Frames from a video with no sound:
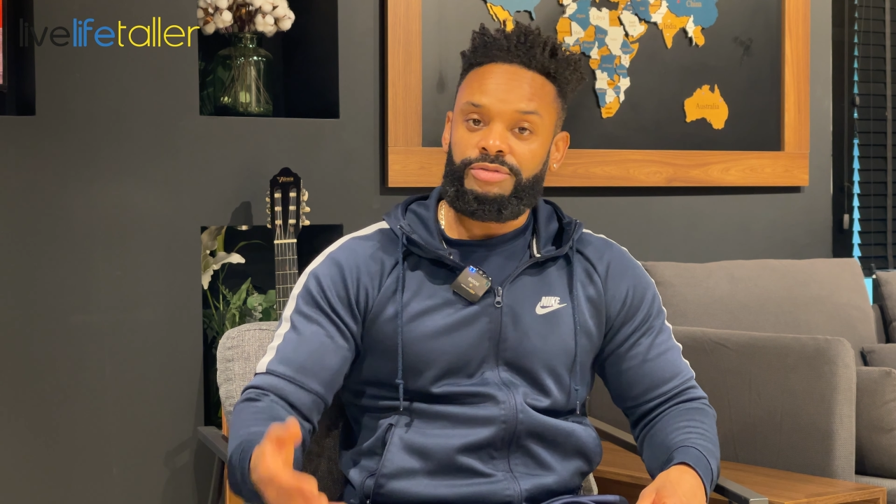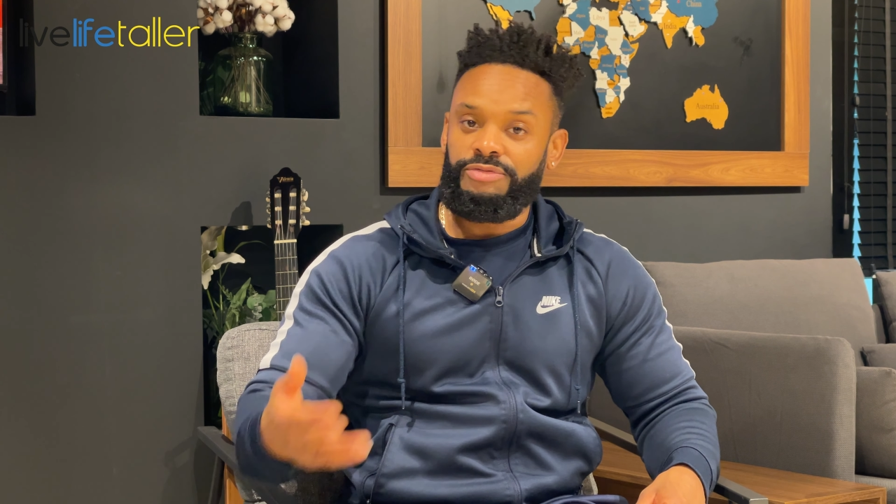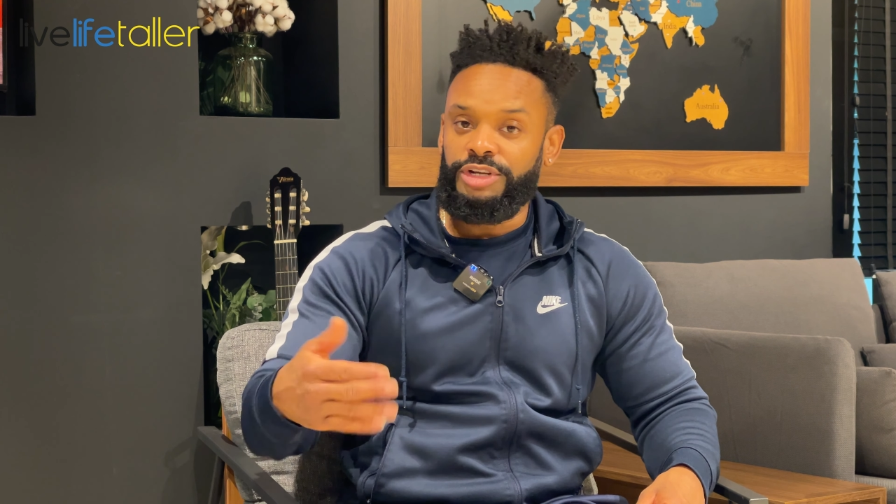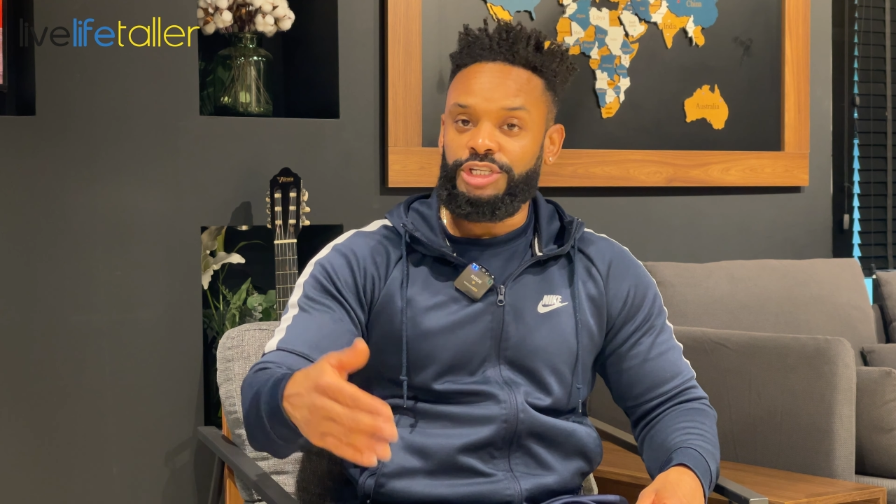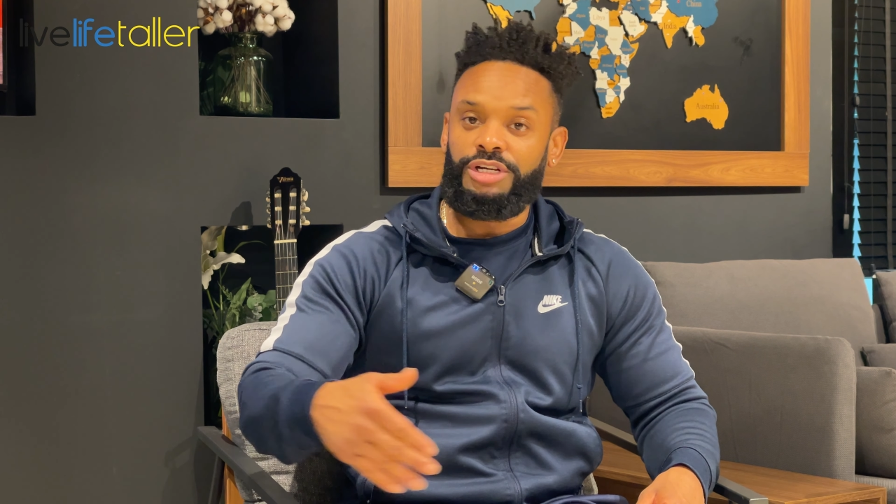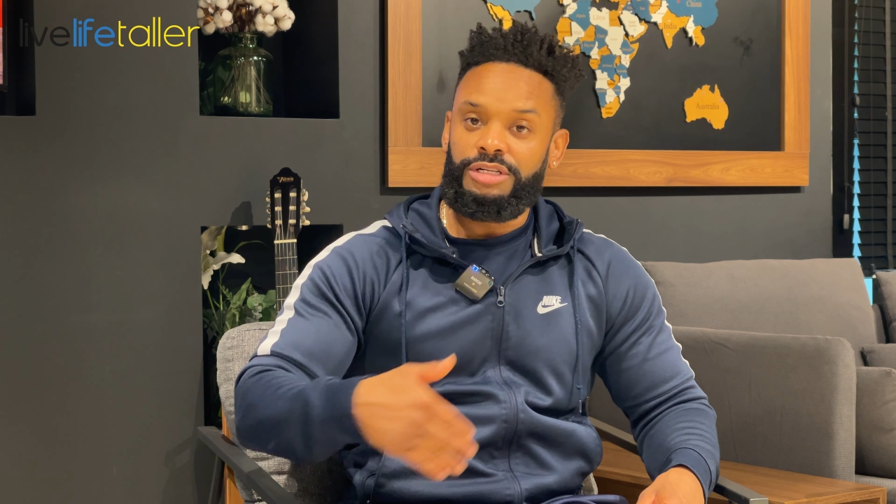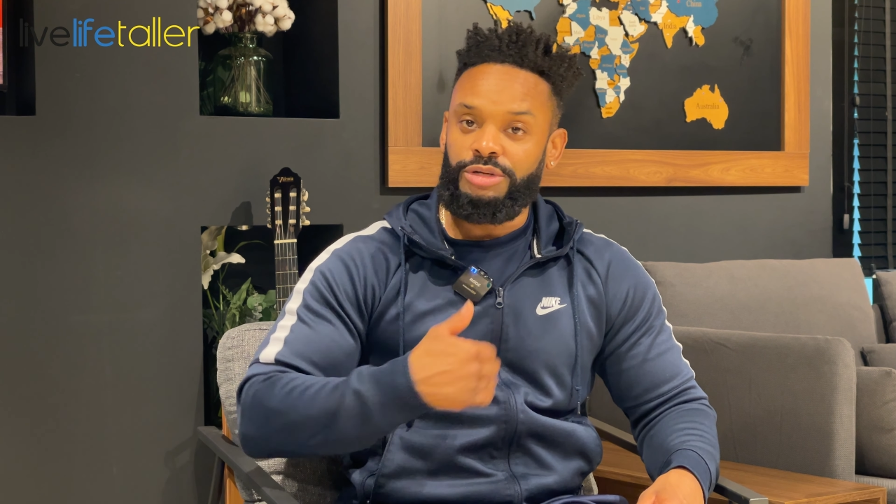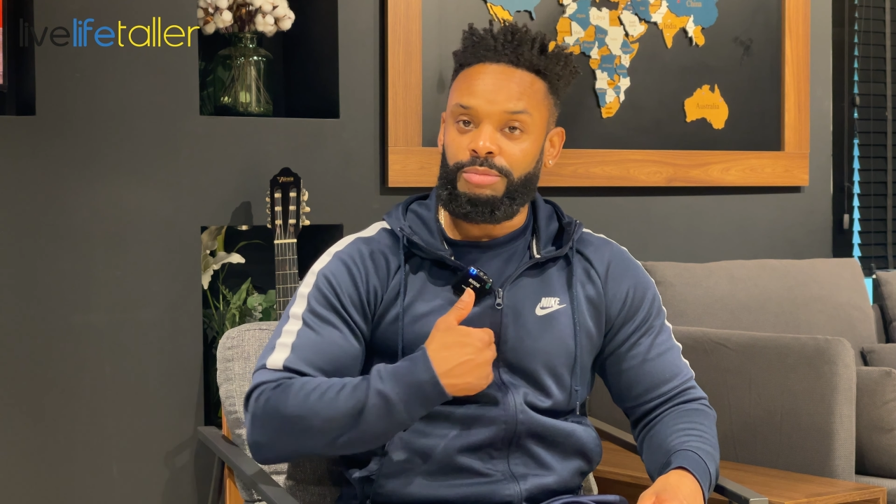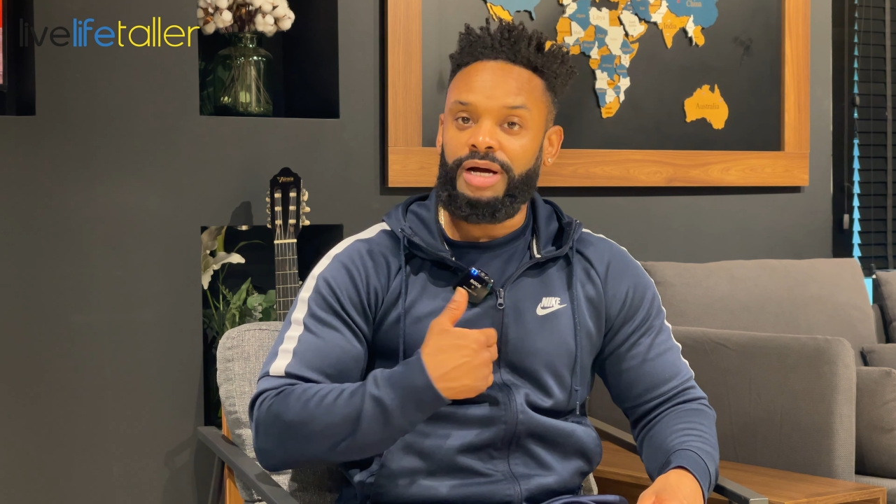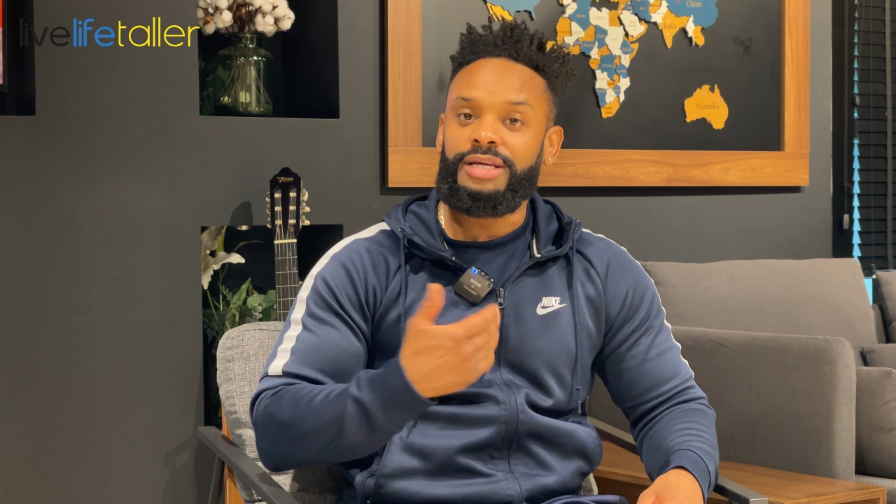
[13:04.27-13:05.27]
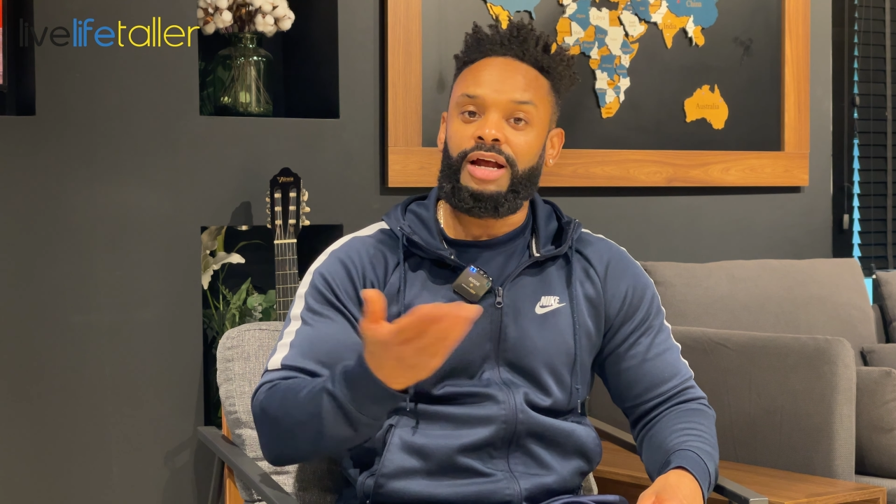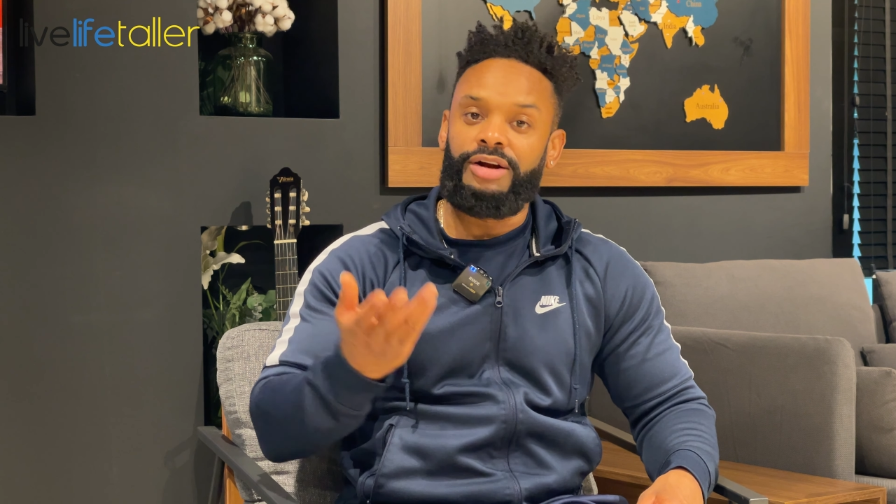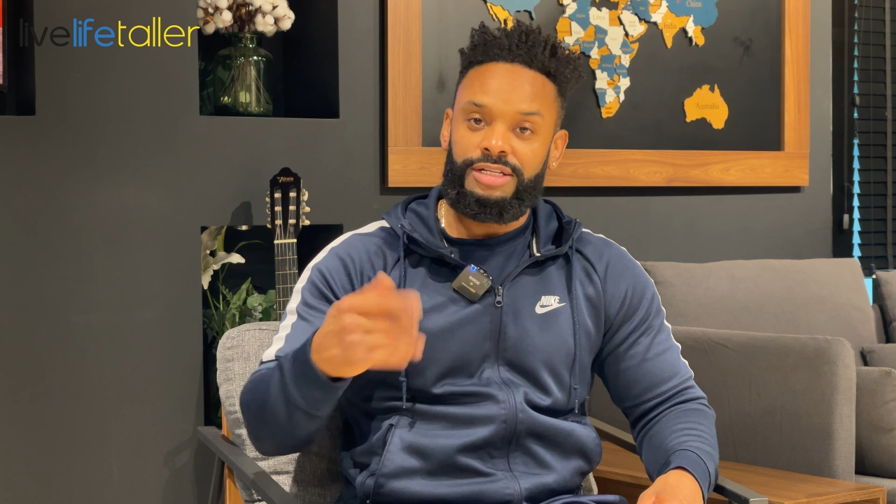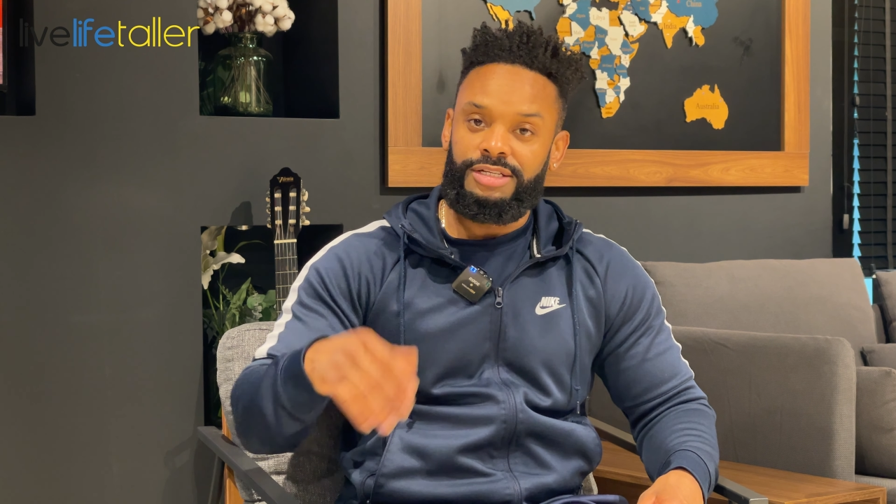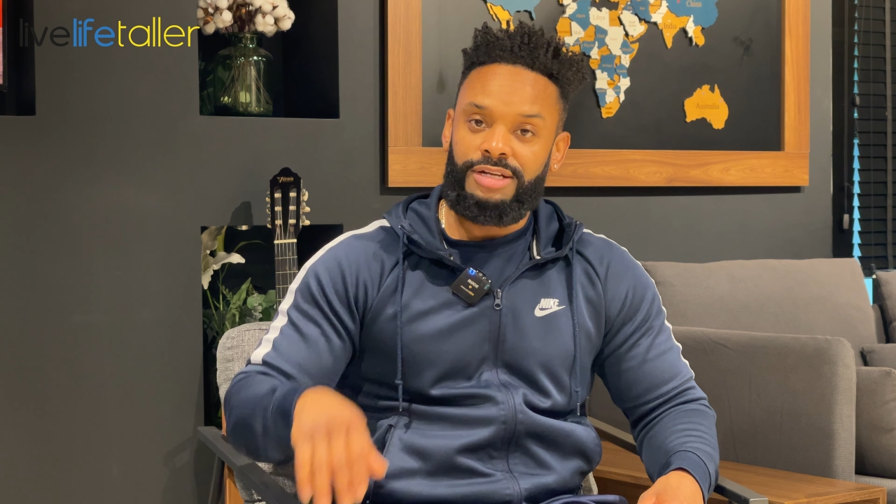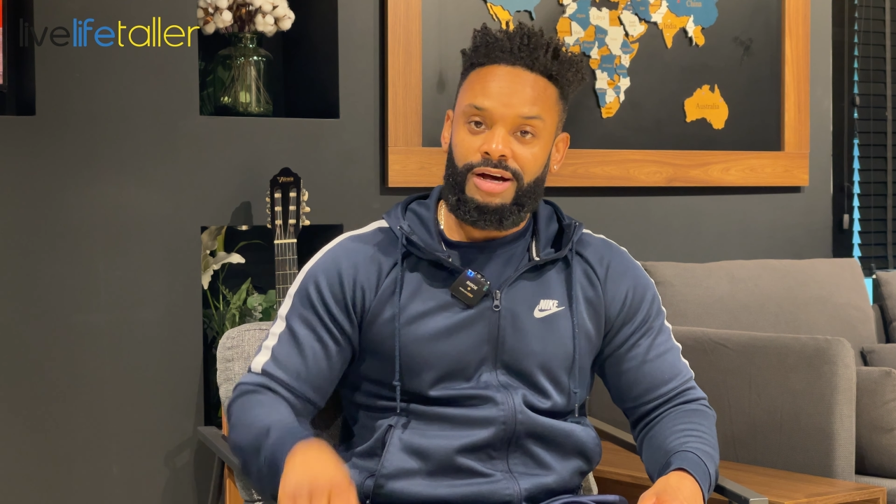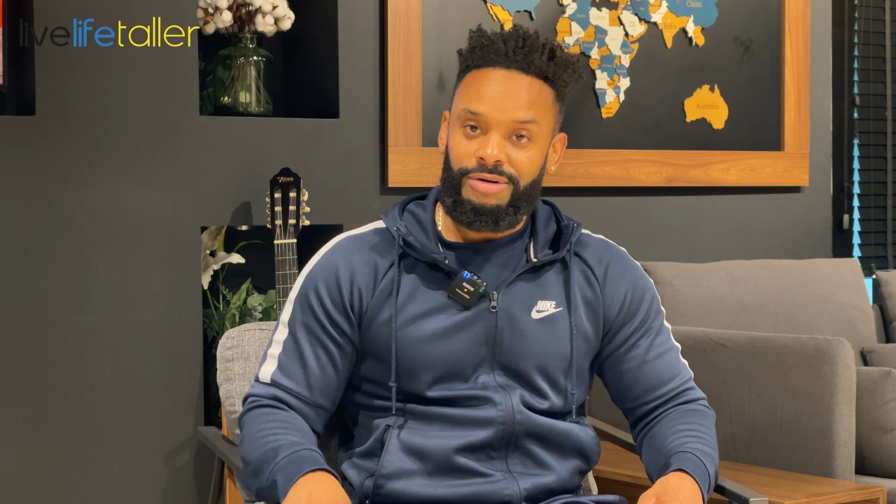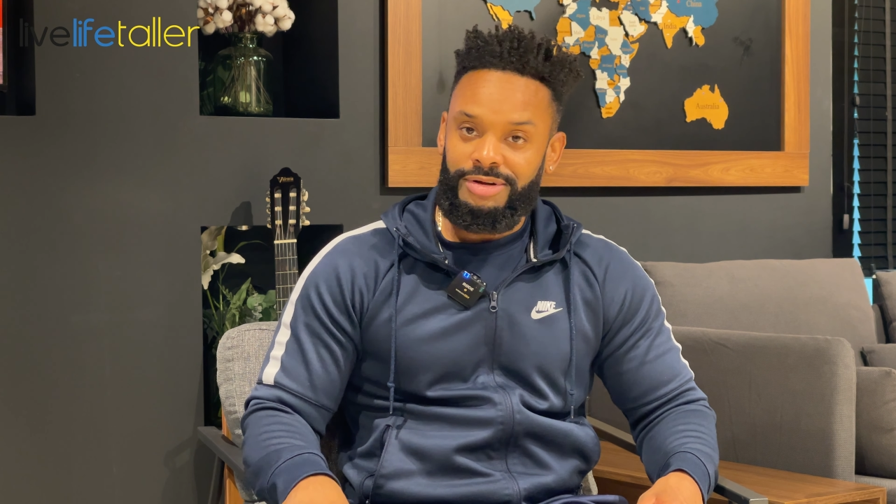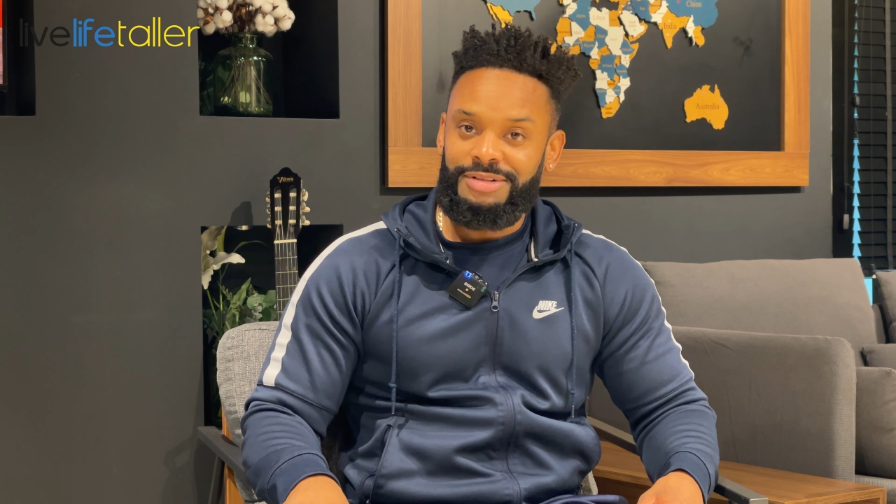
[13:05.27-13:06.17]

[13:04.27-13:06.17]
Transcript: feature to my character now,